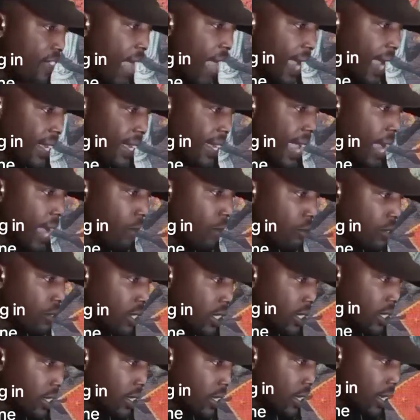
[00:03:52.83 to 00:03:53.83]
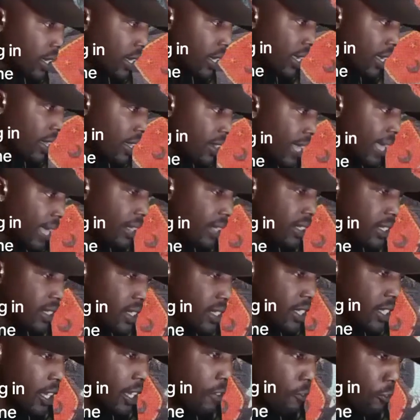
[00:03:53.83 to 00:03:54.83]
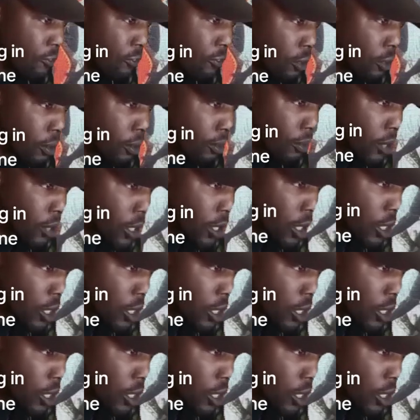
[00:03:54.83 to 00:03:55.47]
that county. They descend from